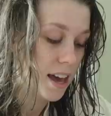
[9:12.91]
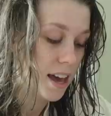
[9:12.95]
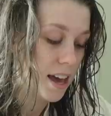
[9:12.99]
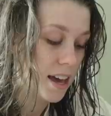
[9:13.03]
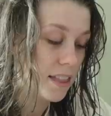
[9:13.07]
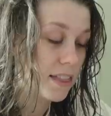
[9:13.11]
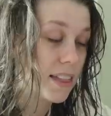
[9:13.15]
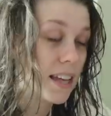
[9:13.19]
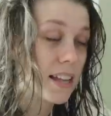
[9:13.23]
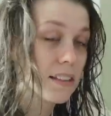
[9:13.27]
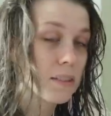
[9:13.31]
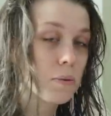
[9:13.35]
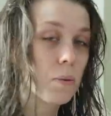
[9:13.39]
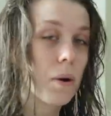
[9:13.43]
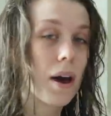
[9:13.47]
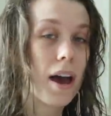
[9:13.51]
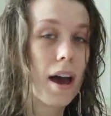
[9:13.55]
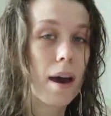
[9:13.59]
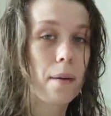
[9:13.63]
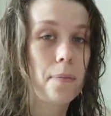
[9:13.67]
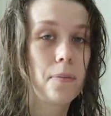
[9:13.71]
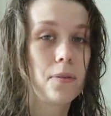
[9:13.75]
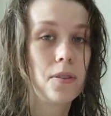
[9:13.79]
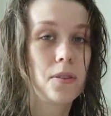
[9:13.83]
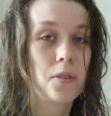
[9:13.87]
And that's what
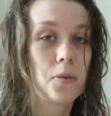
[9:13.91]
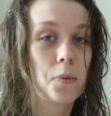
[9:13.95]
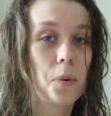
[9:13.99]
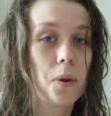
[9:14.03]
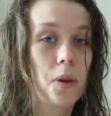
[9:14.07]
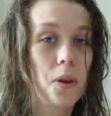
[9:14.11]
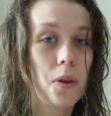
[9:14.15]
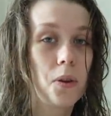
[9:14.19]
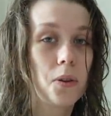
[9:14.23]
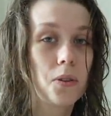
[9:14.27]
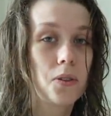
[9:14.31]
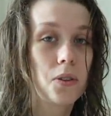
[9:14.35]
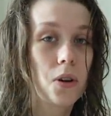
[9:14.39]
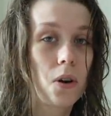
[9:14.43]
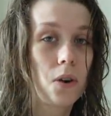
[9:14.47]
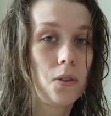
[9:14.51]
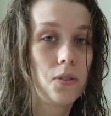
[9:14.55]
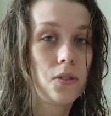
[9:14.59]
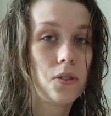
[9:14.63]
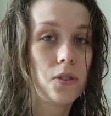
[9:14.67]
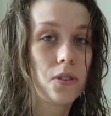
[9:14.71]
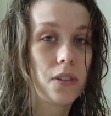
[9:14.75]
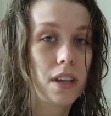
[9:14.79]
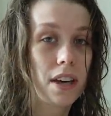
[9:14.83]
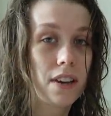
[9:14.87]
happens when you're
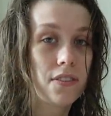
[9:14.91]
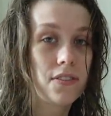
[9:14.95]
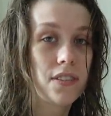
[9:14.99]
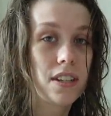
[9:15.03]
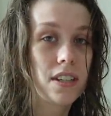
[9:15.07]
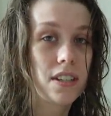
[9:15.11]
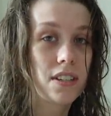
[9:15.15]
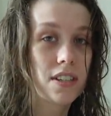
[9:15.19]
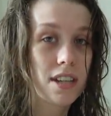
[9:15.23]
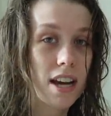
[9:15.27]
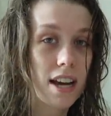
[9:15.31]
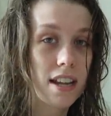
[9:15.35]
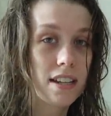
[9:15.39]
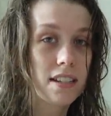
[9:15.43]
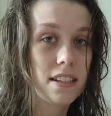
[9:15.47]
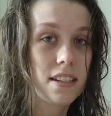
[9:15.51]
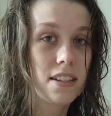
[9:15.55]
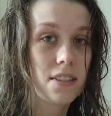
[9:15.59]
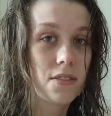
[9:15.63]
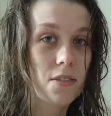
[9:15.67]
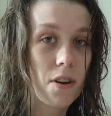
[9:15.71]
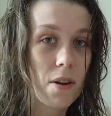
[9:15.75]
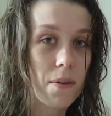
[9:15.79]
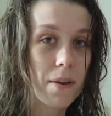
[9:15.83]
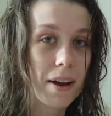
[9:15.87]
told you're gifted and
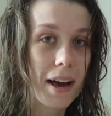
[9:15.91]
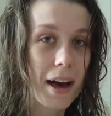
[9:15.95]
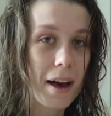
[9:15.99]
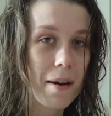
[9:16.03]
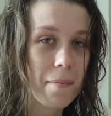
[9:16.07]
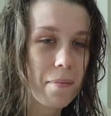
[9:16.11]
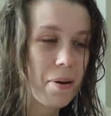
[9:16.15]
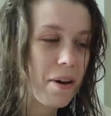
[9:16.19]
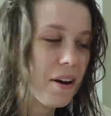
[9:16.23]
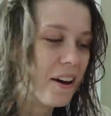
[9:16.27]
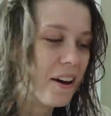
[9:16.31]
talented growing up.